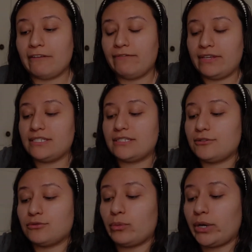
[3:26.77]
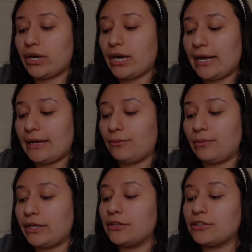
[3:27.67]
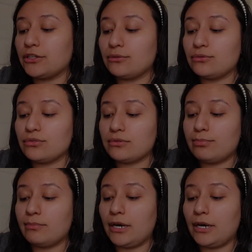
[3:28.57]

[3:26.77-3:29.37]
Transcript: phases where I will use